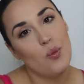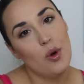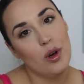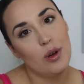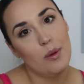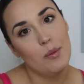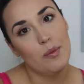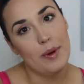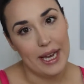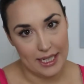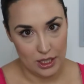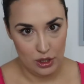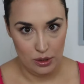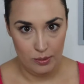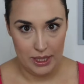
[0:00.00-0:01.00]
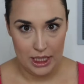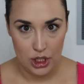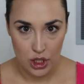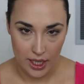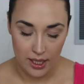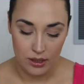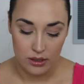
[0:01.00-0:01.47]
welcome back to my
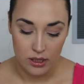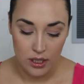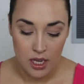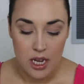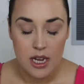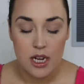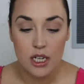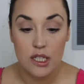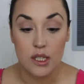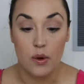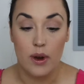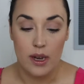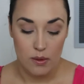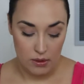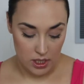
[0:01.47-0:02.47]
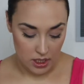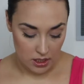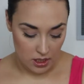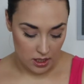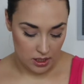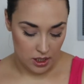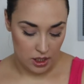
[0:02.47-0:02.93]
channel. So I want to
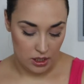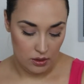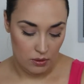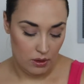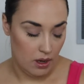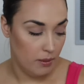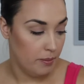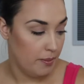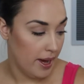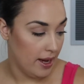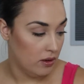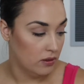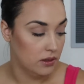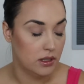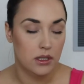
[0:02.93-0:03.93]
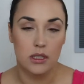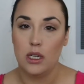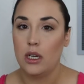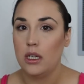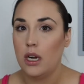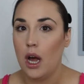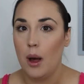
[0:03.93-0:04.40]
talk to you about
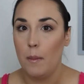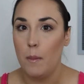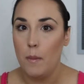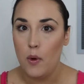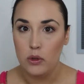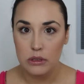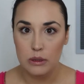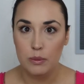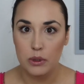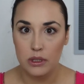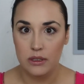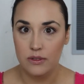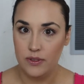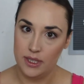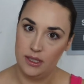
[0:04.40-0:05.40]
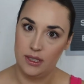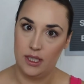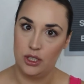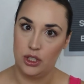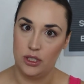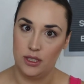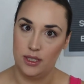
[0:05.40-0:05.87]
a multiple of
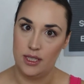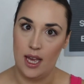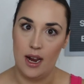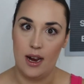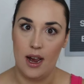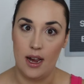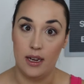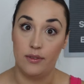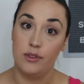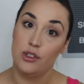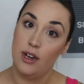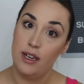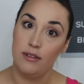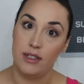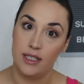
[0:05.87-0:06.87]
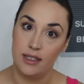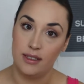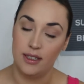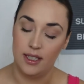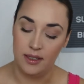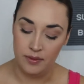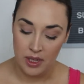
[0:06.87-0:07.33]
foundations that I've tried
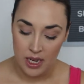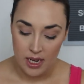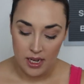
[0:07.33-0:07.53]
recently.